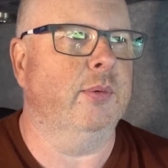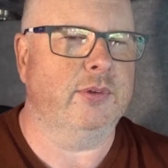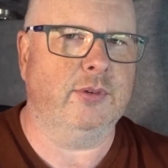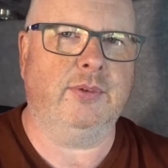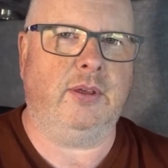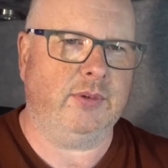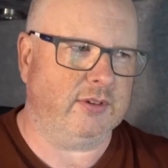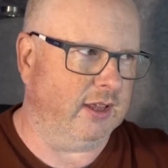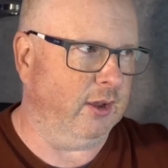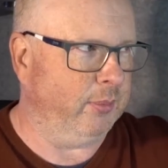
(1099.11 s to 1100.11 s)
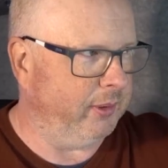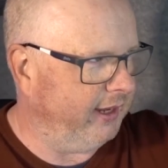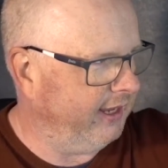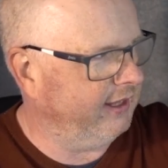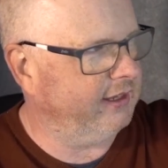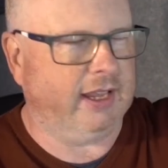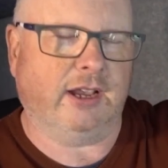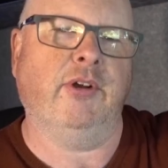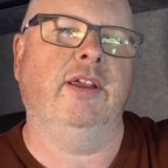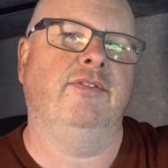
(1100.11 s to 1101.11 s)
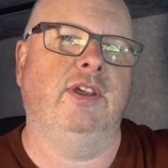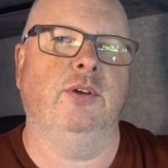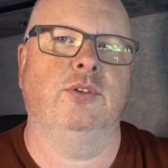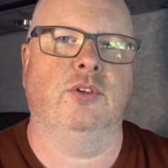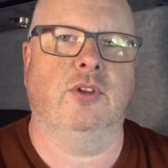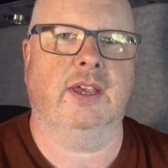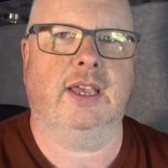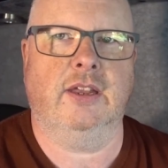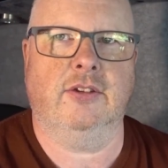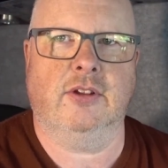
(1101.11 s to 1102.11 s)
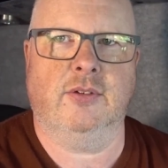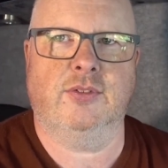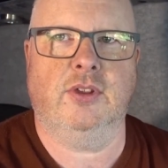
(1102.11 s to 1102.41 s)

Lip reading: but sometimes it's like up on a hill, you get great views and all that kind of stuff.